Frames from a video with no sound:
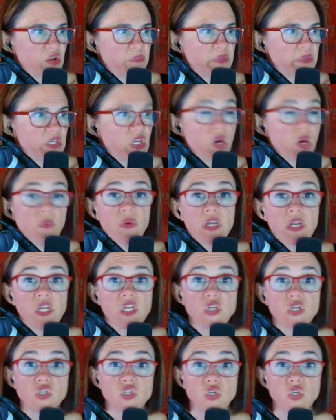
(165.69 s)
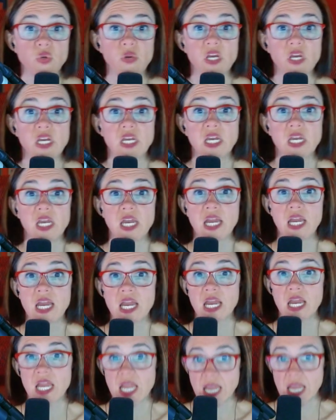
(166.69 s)
but no one is doing
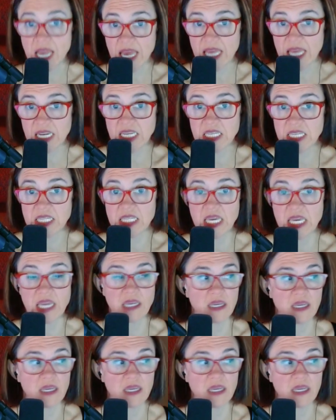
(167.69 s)
anything.